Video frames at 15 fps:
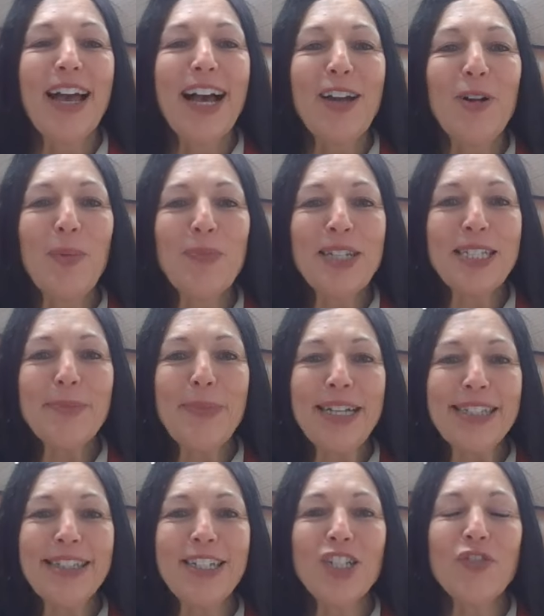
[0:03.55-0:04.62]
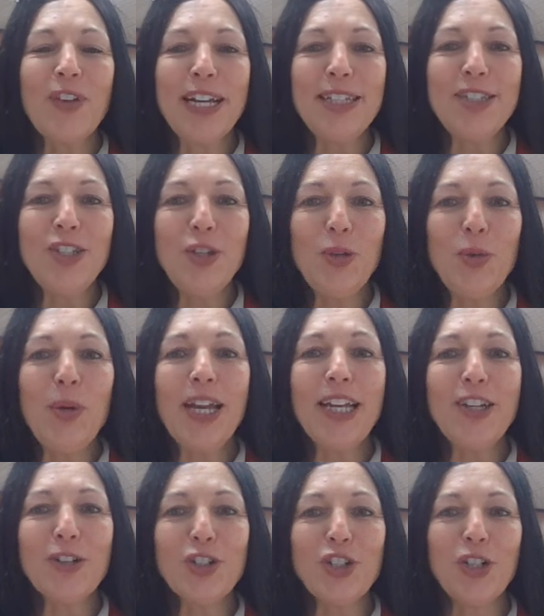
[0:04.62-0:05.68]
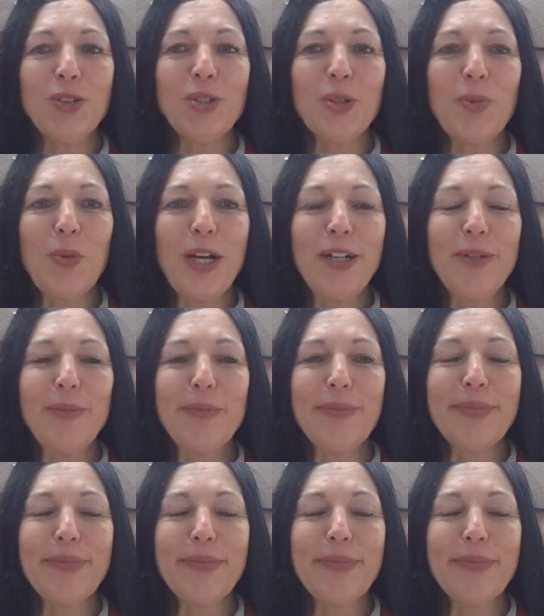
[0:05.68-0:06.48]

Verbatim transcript: I hope this message finds you and your children well.